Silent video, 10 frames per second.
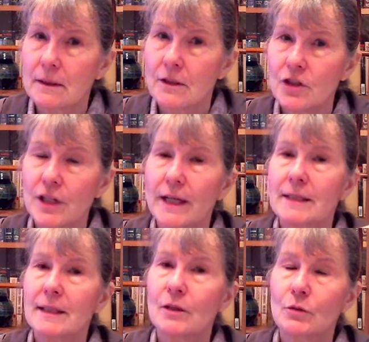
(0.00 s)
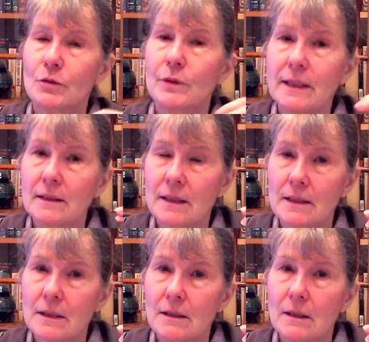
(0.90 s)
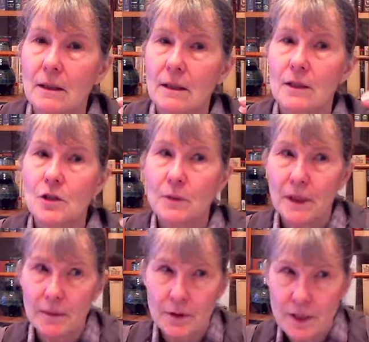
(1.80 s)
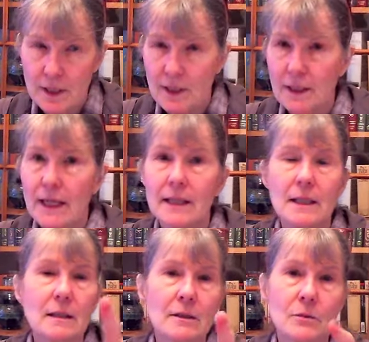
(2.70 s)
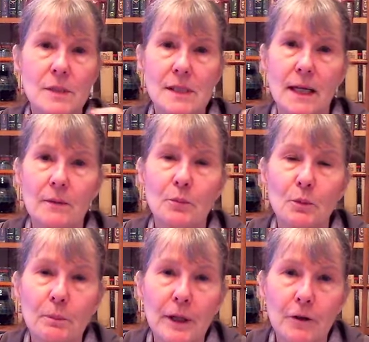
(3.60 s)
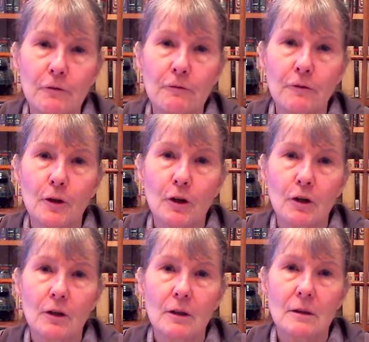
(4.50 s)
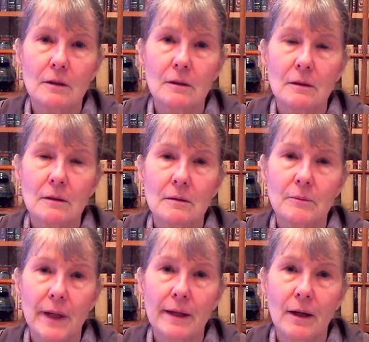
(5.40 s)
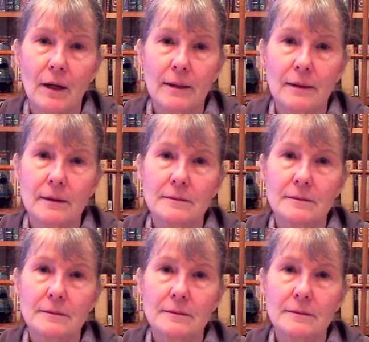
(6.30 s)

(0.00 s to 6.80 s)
She had to get through England to be able to get, and England was like prepared for her by God.